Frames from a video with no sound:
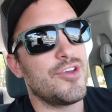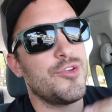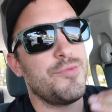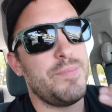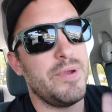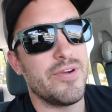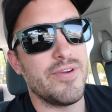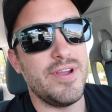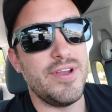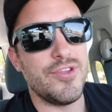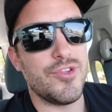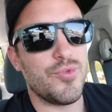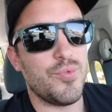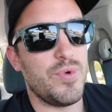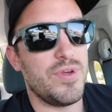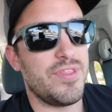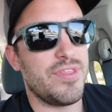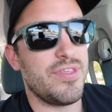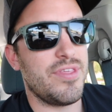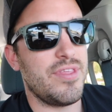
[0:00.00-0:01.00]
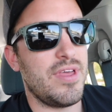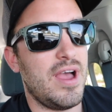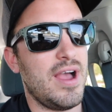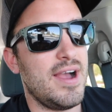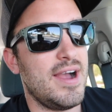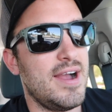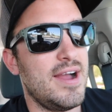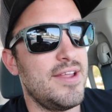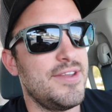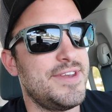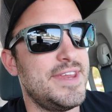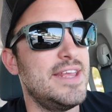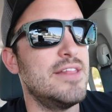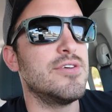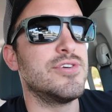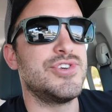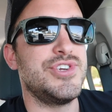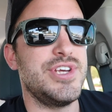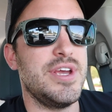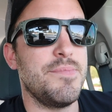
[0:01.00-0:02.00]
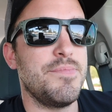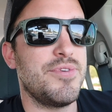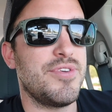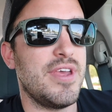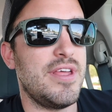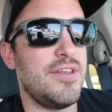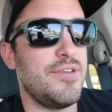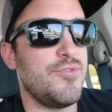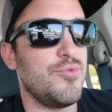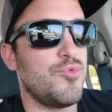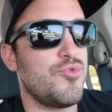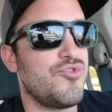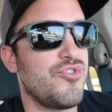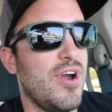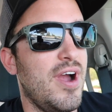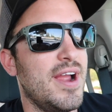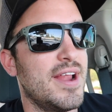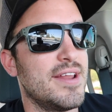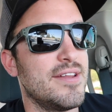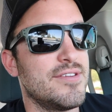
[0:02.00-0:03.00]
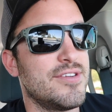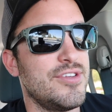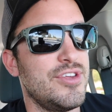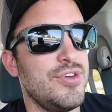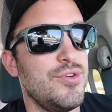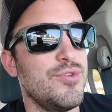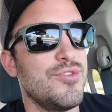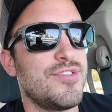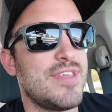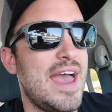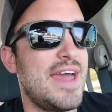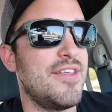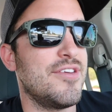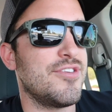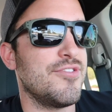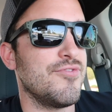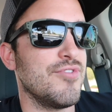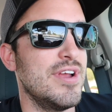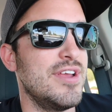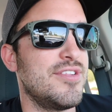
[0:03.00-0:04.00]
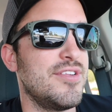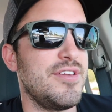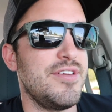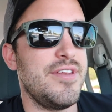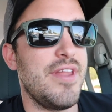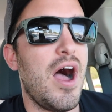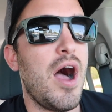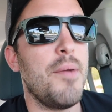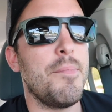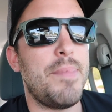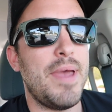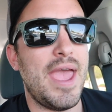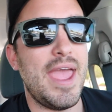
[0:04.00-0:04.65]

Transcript: experience with dealerships and trying to use that as a reason to not